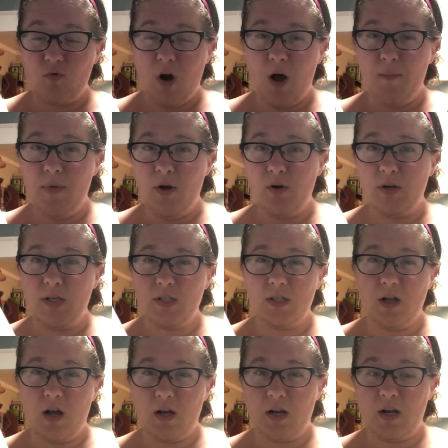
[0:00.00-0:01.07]
raw milk is
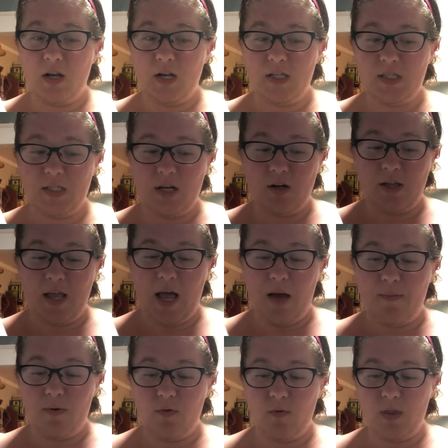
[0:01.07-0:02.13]
not going to necessarily
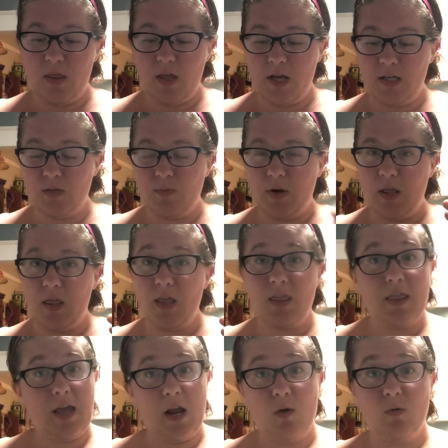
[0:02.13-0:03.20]
happen with this, but I think
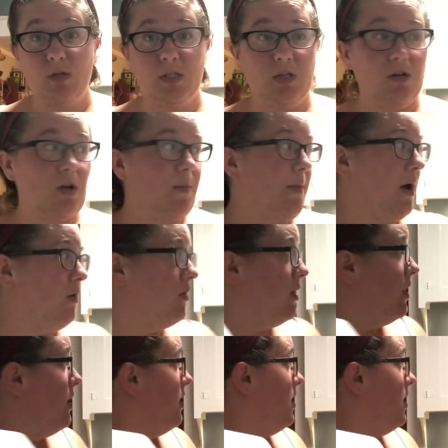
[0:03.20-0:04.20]
the hair will still come out.